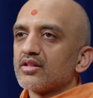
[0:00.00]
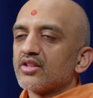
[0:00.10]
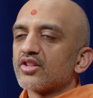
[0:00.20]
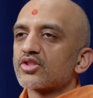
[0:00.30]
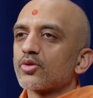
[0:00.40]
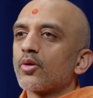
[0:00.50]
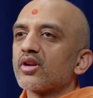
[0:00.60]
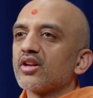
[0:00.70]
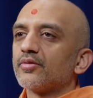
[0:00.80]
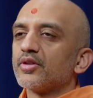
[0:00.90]
In the
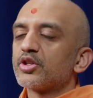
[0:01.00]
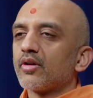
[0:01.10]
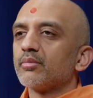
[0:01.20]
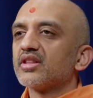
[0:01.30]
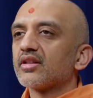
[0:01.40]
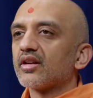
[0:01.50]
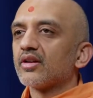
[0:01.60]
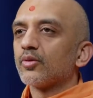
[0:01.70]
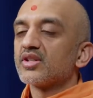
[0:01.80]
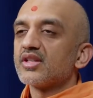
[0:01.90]
story of
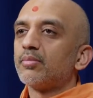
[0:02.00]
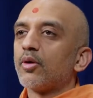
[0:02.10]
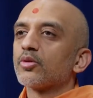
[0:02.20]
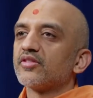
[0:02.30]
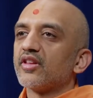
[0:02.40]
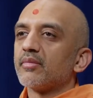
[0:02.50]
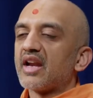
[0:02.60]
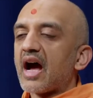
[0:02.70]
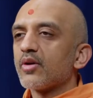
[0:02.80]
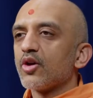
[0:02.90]
Vishwamitra, we see both of them
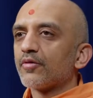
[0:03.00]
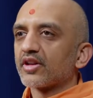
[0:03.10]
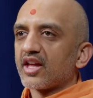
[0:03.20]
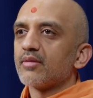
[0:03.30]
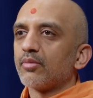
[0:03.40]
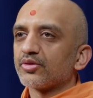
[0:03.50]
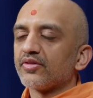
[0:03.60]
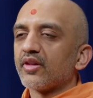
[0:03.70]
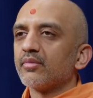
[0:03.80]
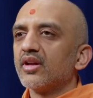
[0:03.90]
and how he overcame both
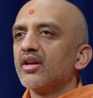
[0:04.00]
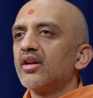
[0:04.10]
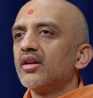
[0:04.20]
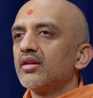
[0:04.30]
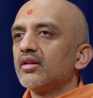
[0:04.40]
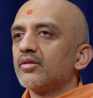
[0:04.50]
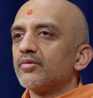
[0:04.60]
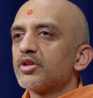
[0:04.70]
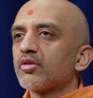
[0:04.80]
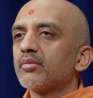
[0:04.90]
of them.
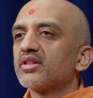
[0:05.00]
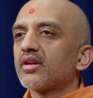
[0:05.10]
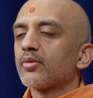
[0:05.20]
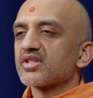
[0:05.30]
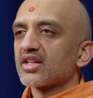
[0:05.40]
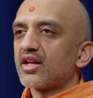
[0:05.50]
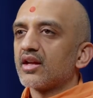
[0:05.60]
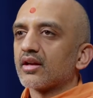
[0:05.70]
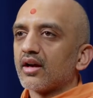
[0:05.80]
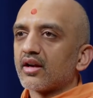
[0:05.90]
Vishwamitra was a
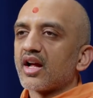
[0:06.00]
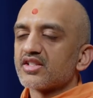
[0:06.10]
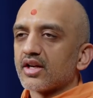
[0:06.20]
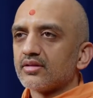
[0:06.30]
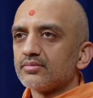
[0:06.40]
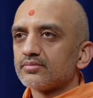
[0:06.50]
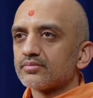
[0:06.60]
king, a Raja.